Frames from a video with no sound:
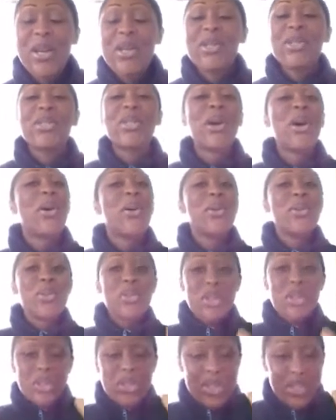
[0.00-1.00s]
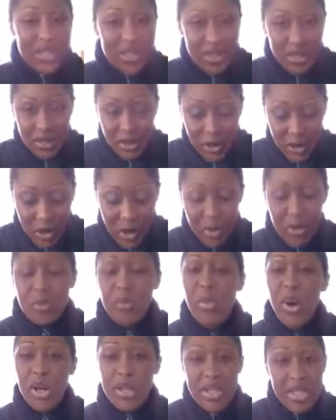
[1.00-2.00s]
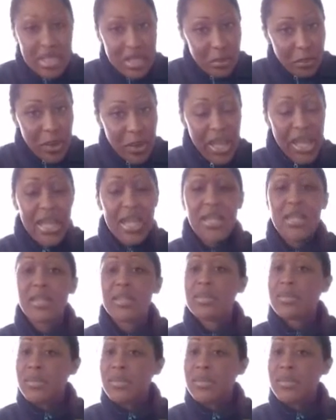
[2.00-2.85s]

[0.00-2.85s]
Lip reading: So just, participate.